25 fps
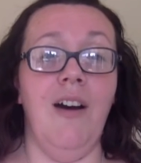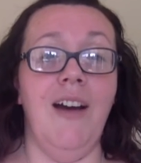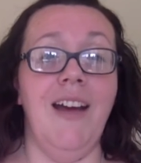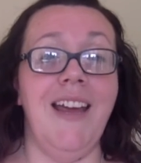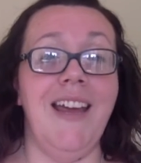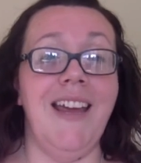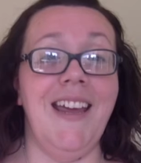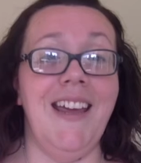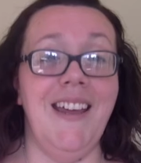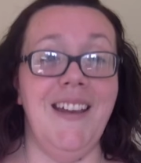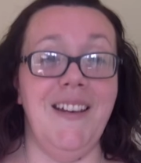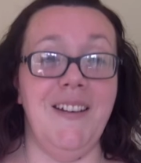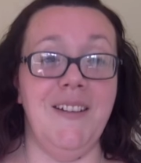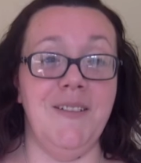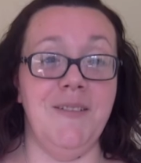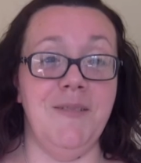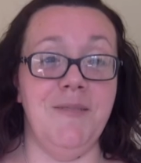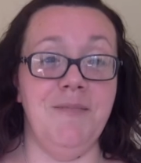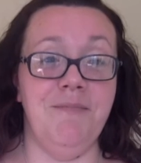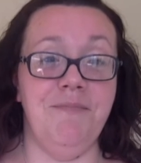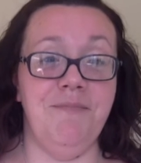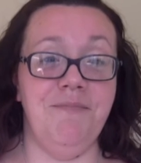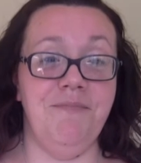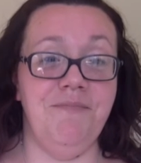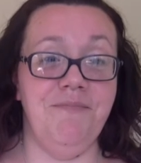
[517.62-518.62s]
in.
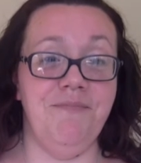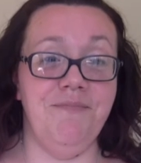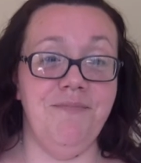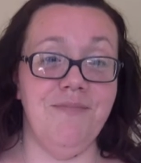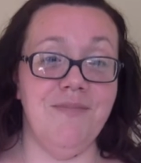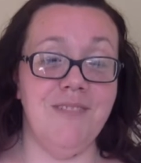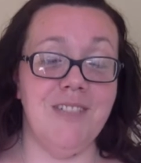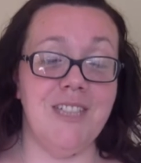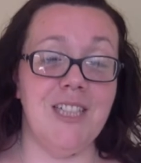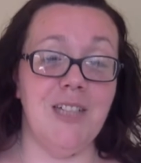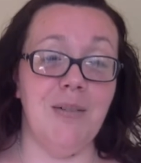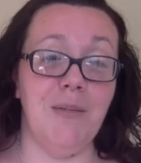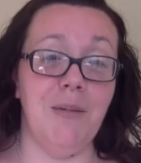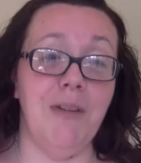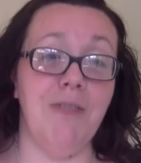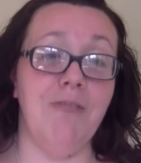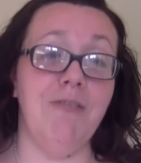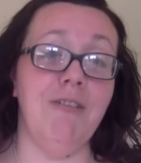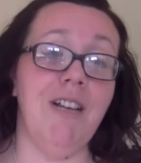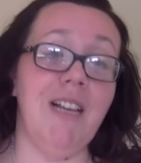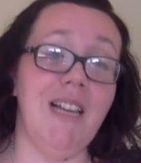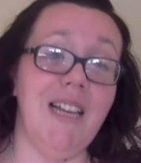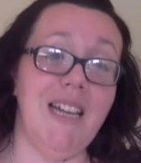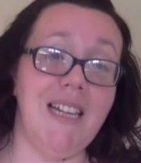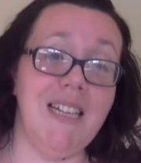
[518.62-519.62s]
So we've
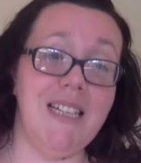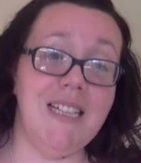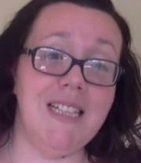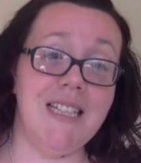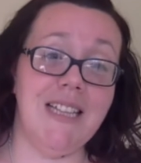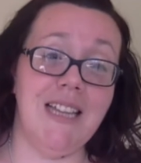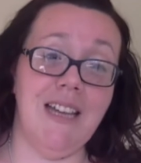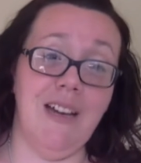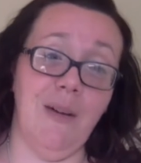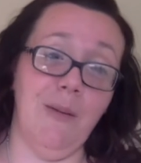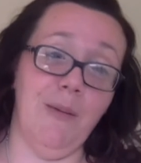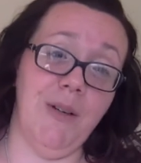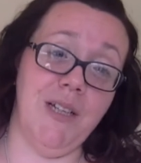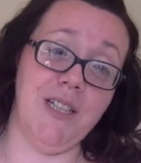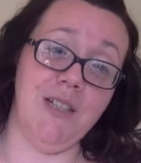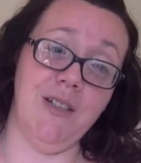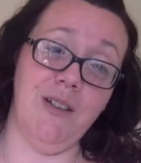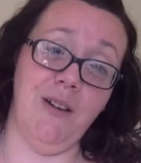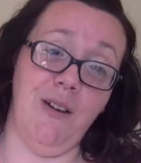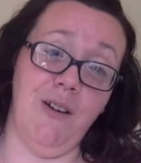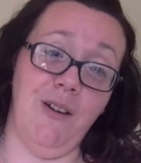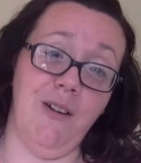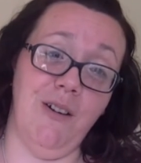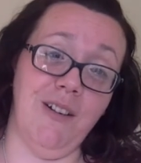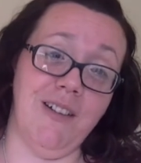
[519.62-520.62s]
released that which
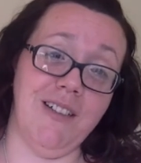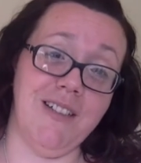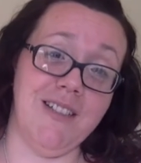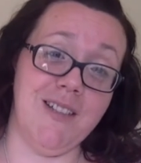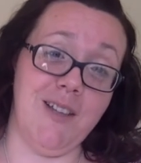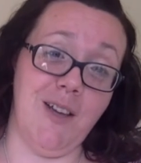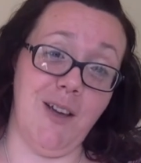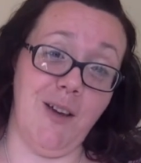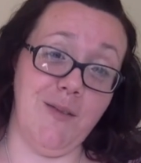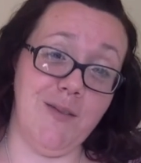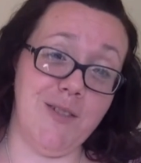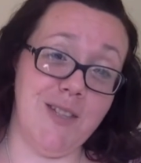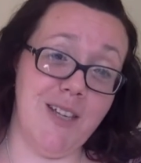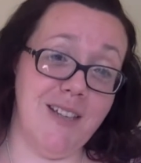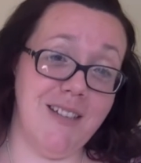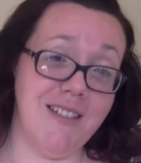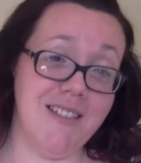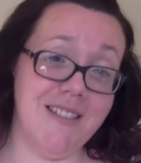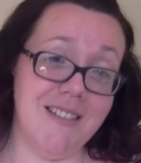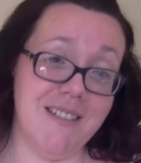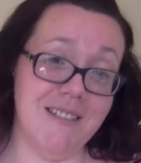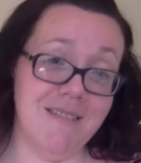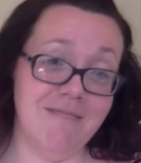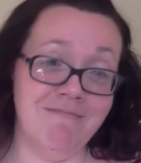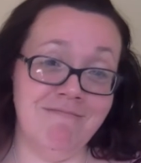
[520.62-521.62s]
no longer serves
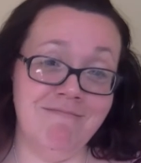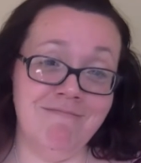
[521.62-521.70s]
us